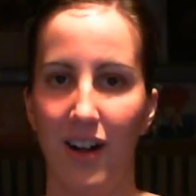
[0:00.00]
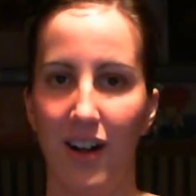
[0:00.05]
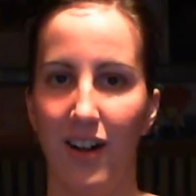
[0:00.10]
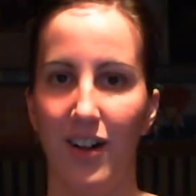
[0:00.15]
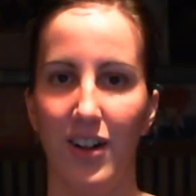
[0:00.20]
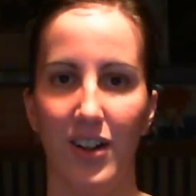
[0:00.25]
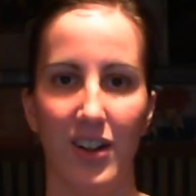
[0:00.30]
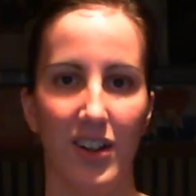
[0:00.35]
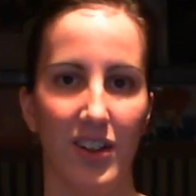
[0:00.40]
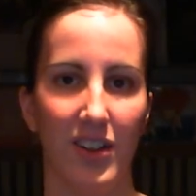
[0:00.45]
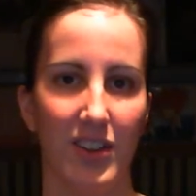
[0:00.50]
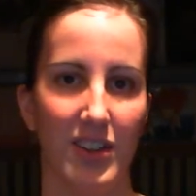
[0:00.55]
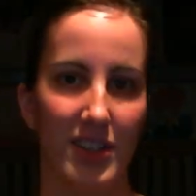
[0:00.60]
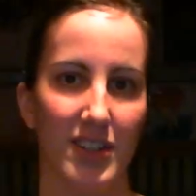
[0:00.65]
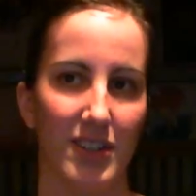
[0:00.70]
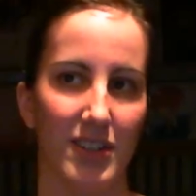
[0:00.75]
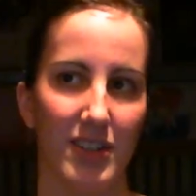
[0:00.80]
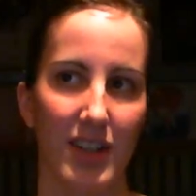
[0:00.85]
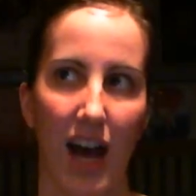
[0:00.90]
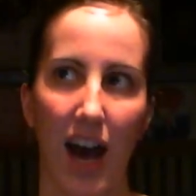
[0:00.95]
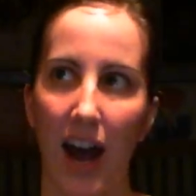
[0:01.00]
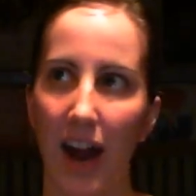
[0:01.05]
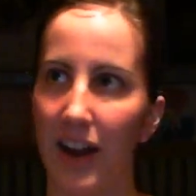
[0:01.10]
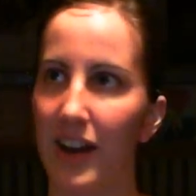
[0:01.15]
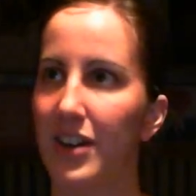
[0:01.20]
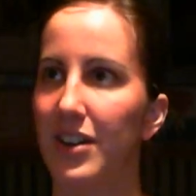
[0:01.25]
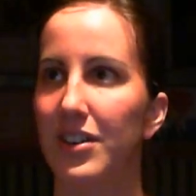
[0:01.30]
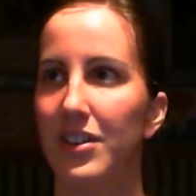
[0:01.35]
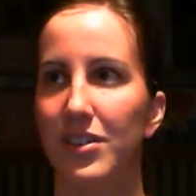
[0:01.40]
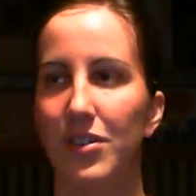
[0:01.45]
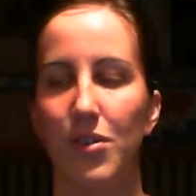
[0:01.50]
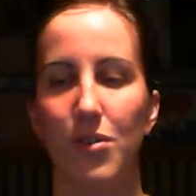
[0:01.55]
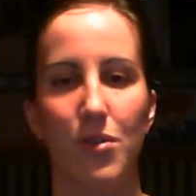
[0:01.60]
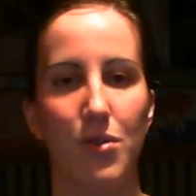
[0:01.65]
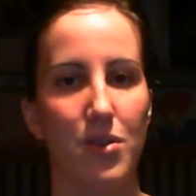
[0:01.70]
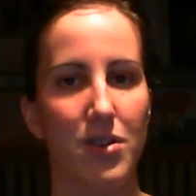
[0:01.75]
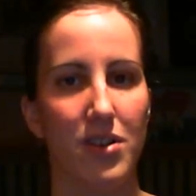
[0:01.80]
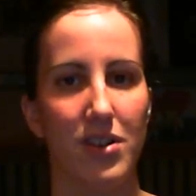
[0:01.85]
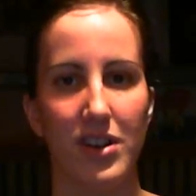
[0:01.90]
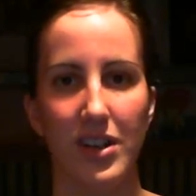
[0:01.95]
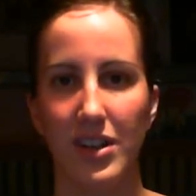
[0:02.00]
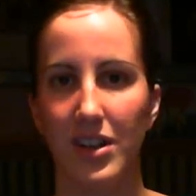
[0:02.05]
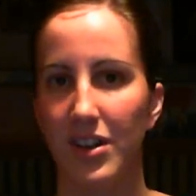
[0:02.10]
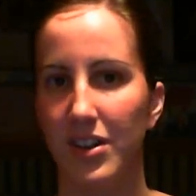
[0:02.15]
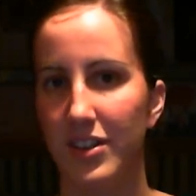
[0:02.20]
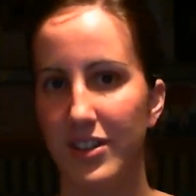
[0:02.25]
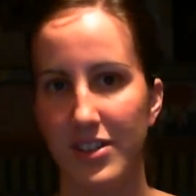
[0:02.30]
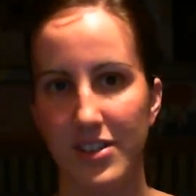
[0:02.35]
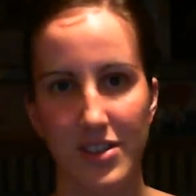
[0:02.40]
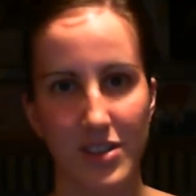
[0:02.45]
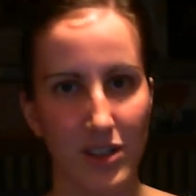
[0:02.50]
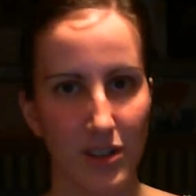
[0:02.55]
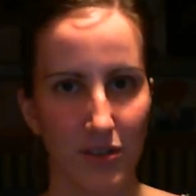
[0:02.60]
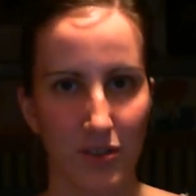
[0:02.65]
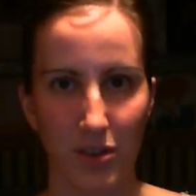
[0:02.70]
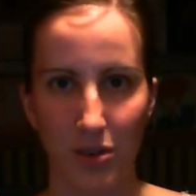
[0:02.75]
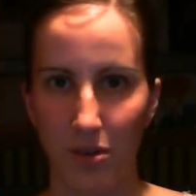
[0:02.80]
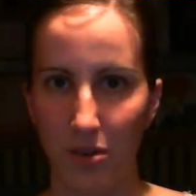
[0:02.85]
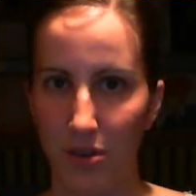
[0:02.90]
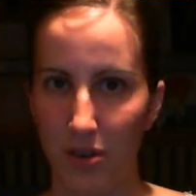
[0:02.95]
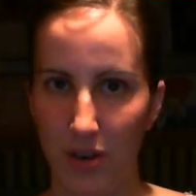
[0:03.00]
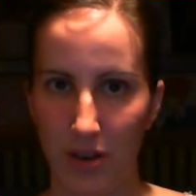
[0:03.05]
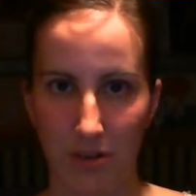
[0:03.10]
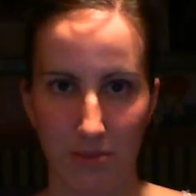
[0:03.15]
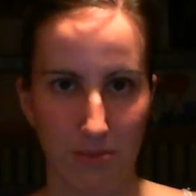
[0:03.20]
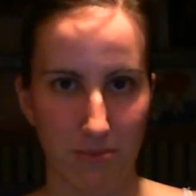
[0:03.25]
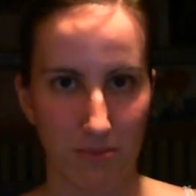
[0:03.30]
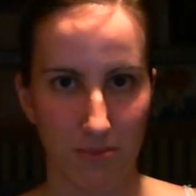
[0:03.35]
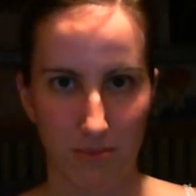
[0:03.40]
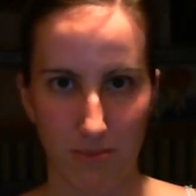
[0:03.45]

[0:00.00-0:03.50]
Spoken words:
all the iron ore and all the silver ore and